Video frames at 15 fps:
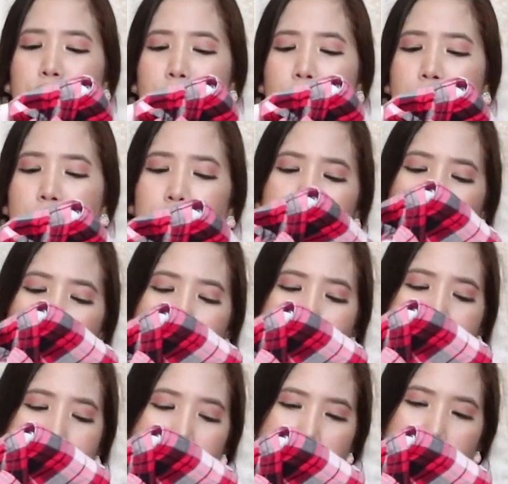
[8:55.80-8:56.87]
from
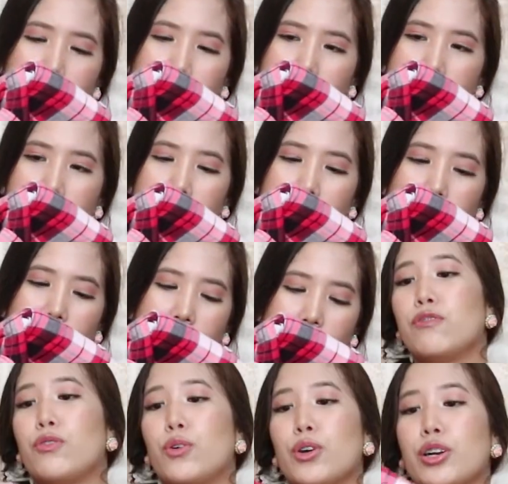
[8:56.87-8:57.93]
Victoria's Secret
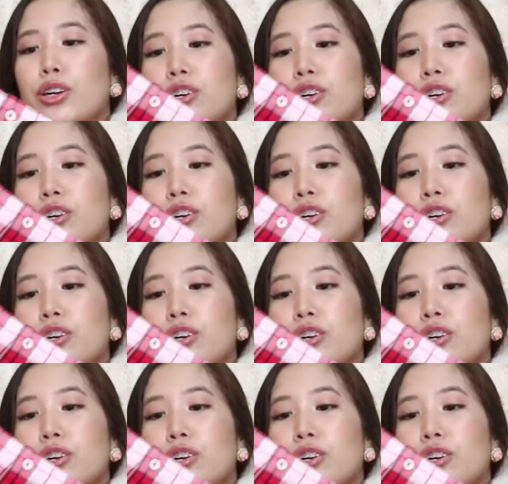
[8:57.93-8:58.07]
for